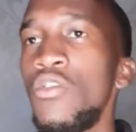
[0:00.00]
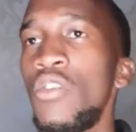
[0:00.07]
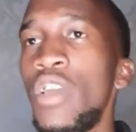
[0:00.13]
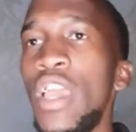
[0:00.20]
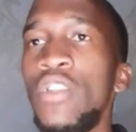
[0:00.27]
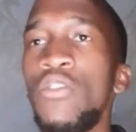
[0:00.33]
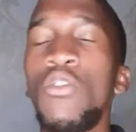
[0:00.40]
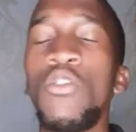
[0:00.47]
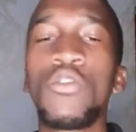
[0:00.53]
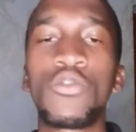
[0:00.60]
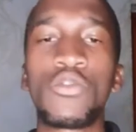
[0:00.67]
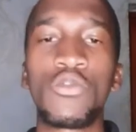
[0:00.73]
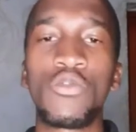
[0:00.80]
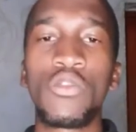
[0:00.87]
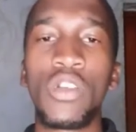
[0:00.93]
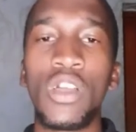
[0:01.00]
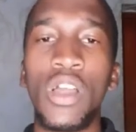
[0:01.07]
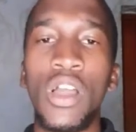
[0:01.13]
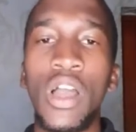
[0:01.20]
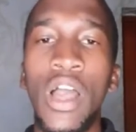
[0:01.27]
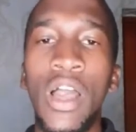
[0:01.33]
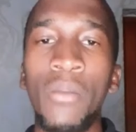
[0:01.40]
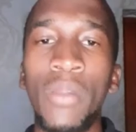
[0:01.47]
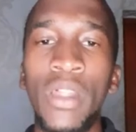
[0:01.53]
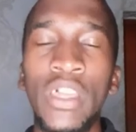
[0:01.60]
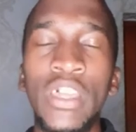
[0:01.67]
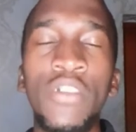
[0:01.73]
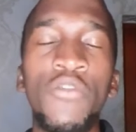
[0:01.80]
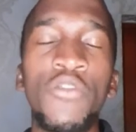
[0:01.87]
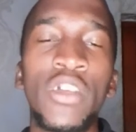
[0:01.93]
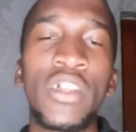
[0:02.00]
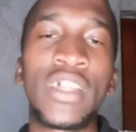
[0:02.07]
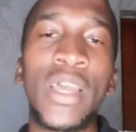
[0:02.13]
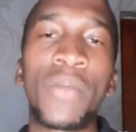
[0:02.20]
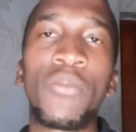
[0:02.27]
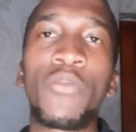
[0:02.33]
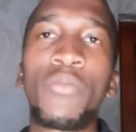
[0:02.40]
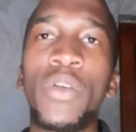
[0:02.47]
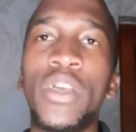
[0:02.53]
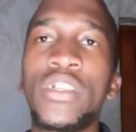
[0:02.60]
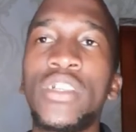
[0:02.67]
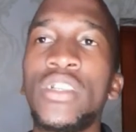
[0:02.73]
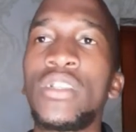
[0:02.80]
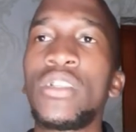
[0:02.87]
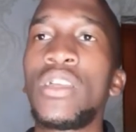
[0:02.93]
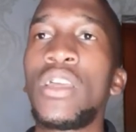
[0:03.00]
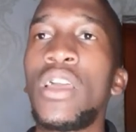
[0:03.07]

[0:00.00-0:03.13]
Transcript: And also like if you're the type of person